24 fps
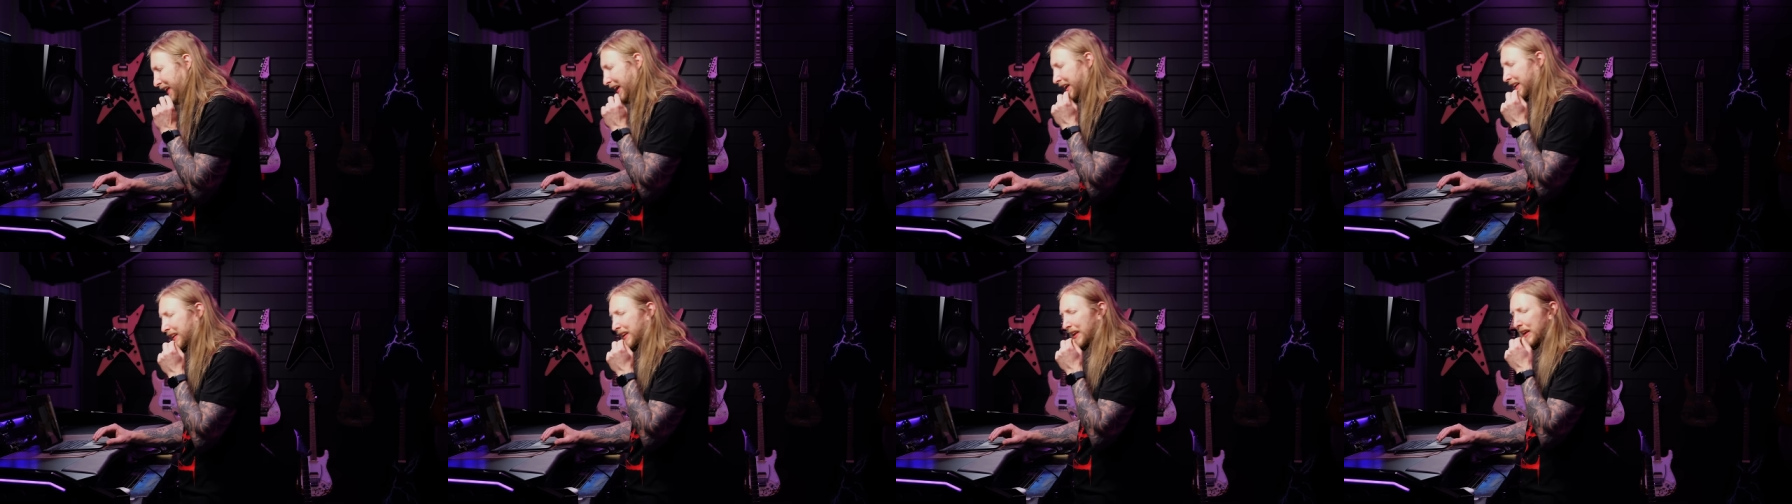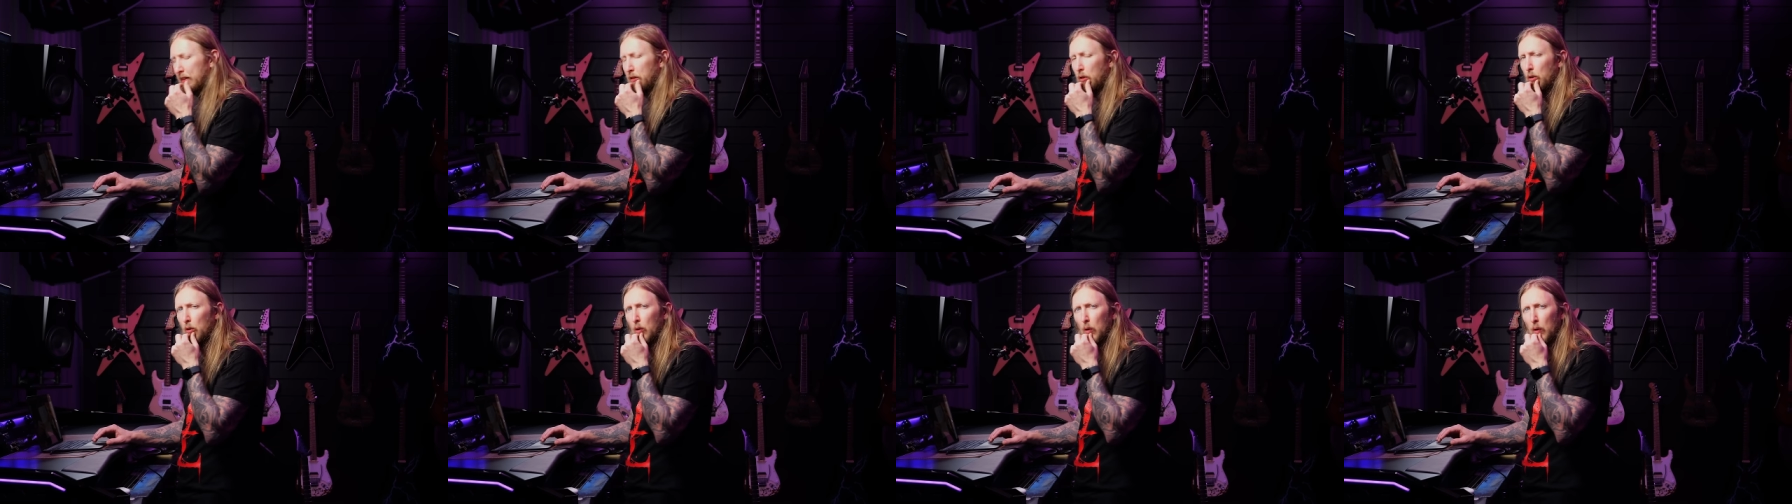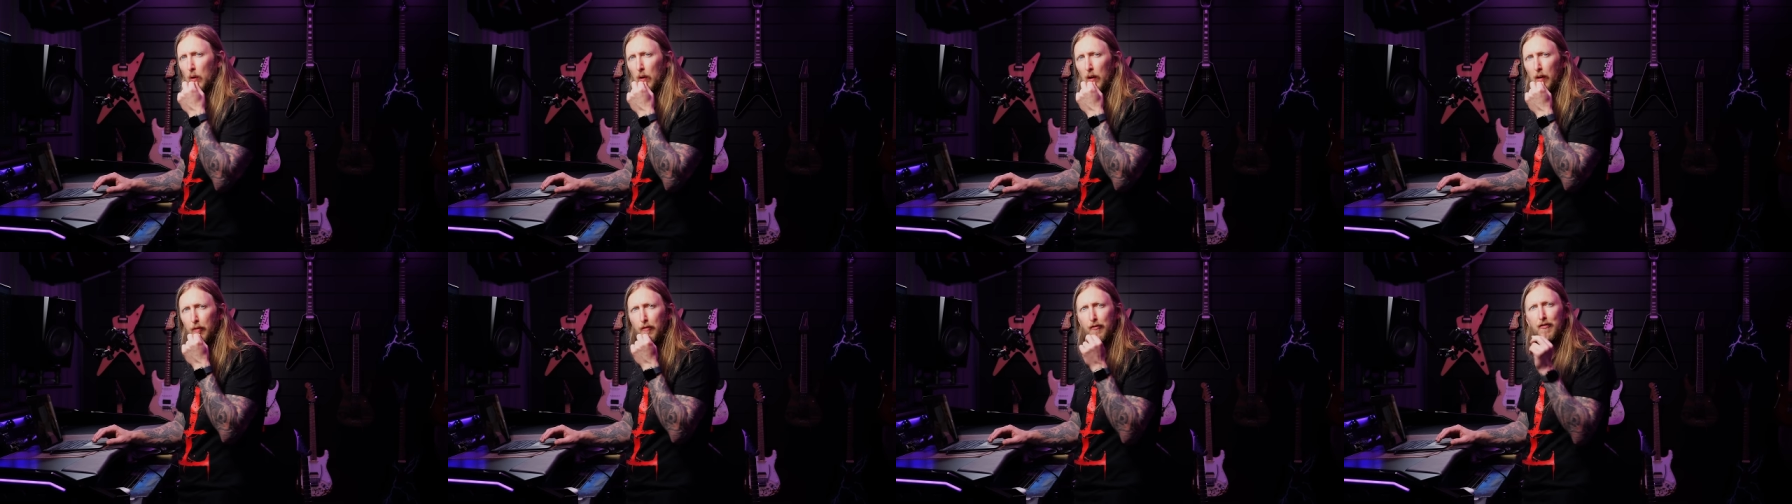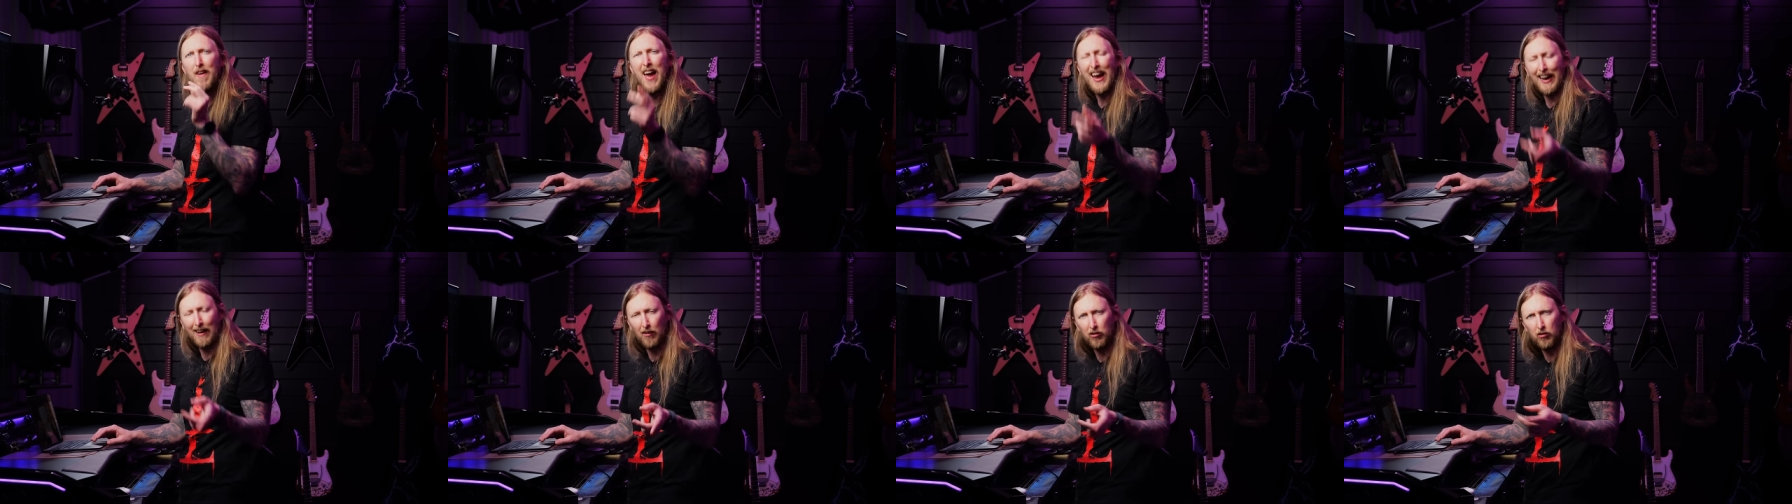they need to
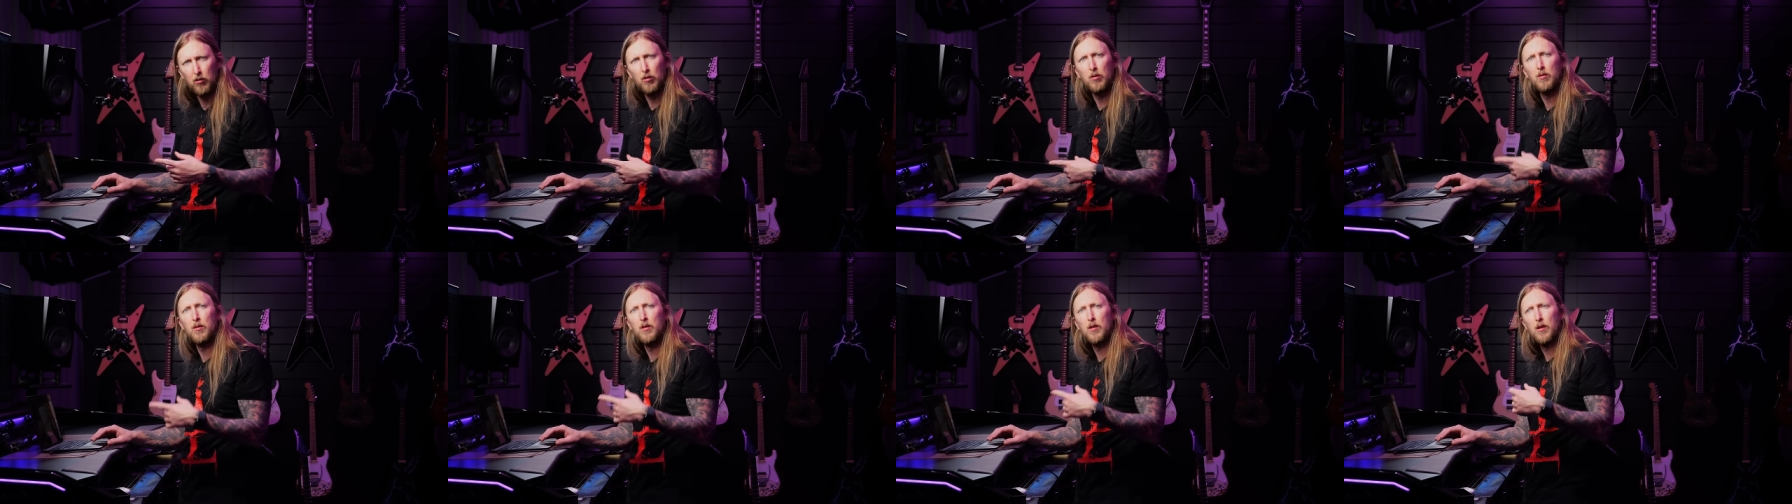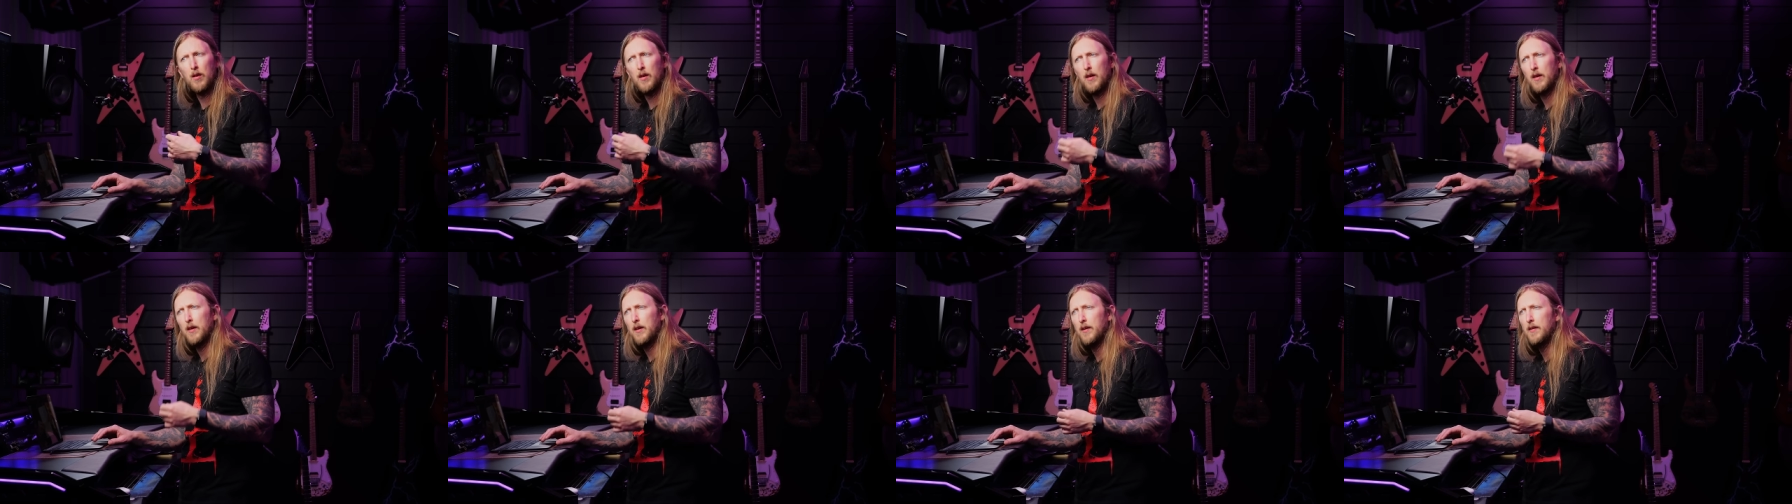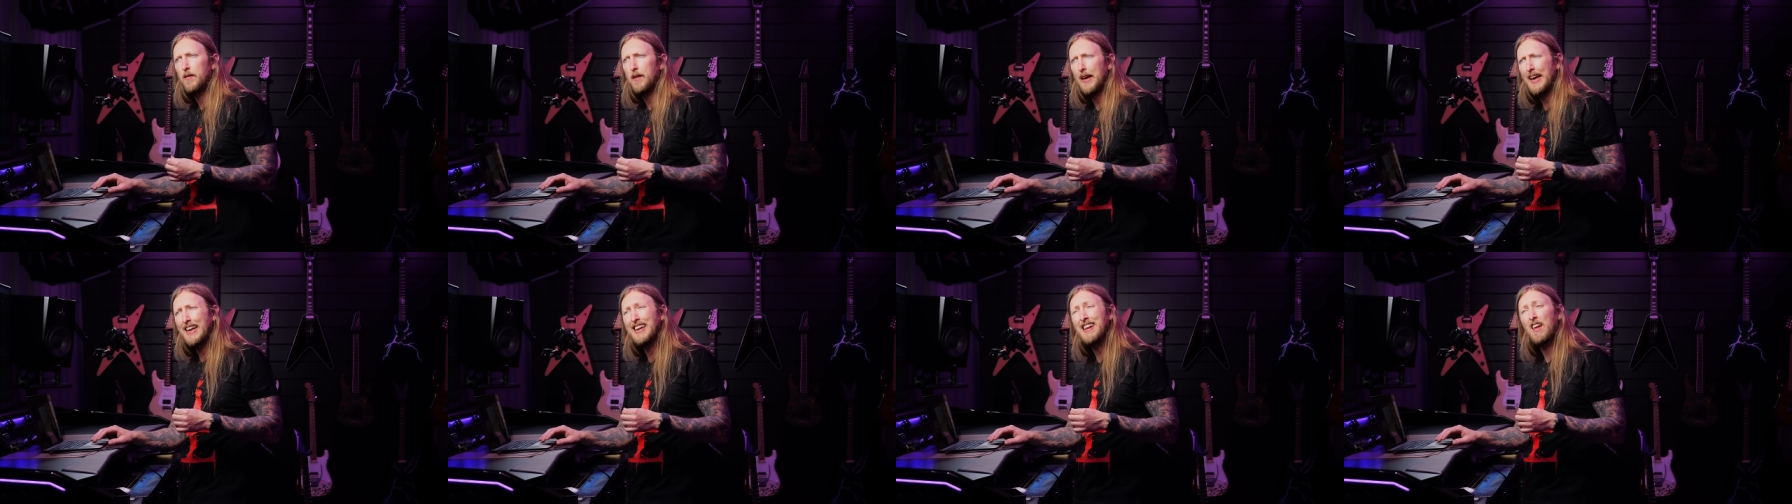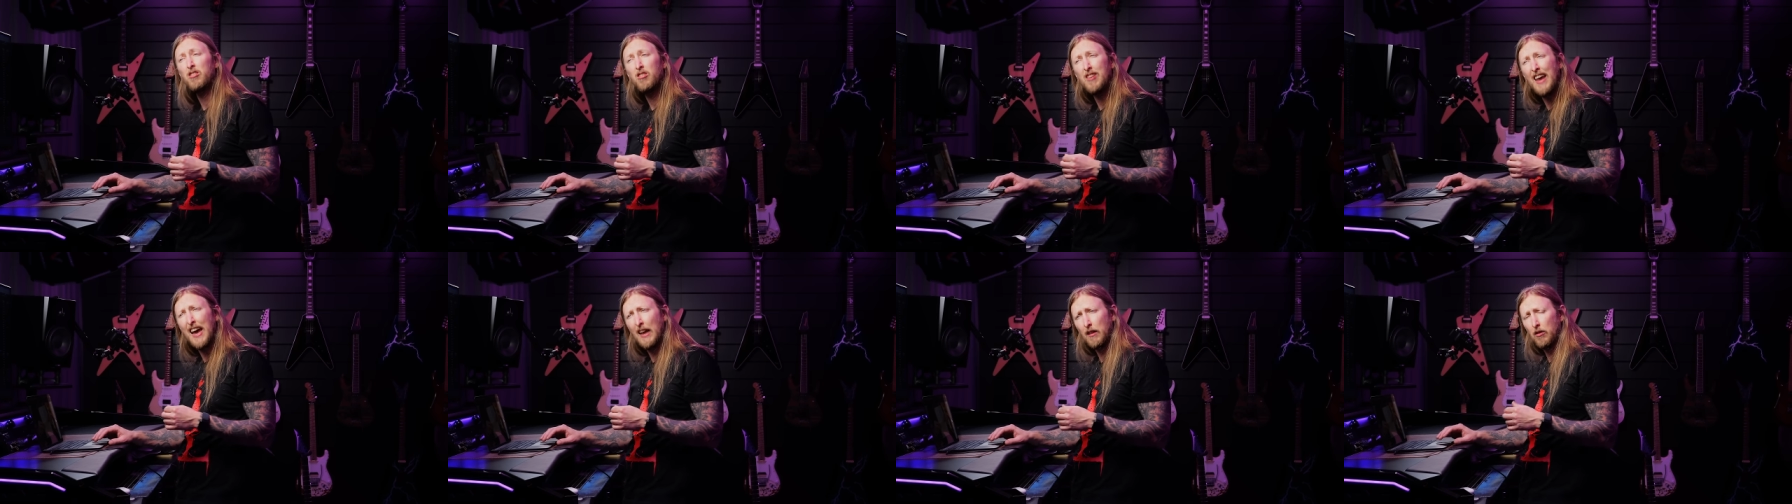fix in the
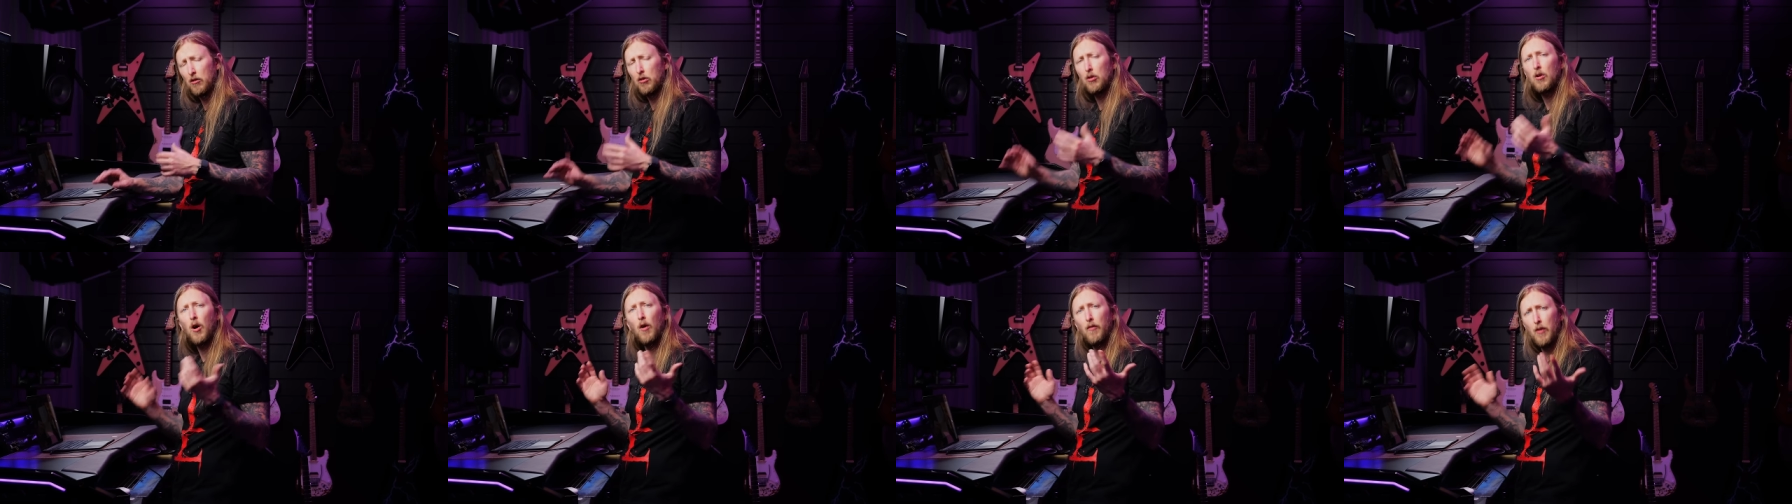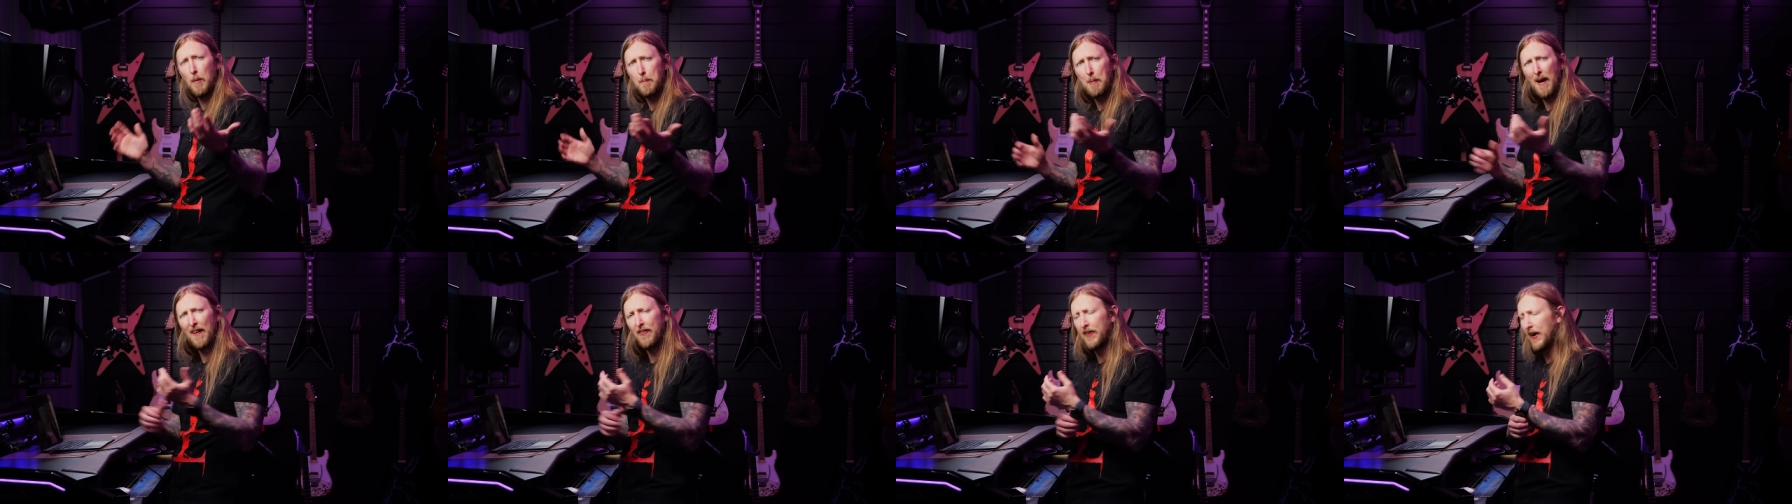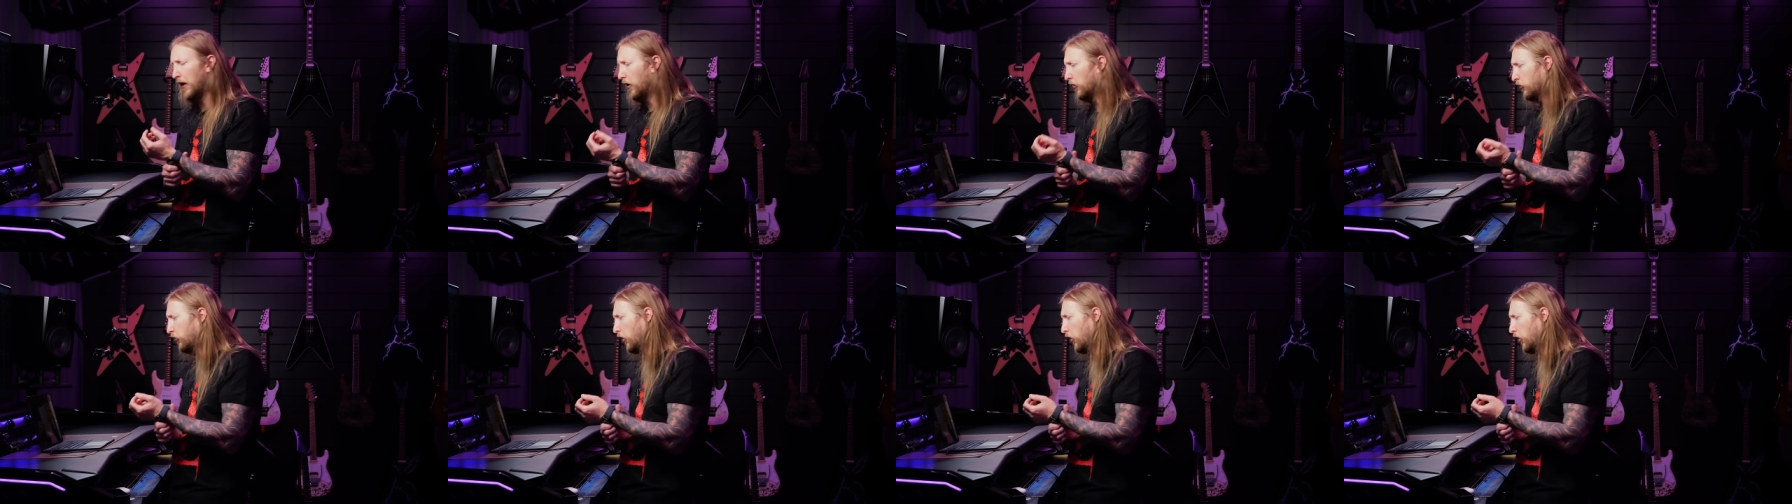set of the Pantera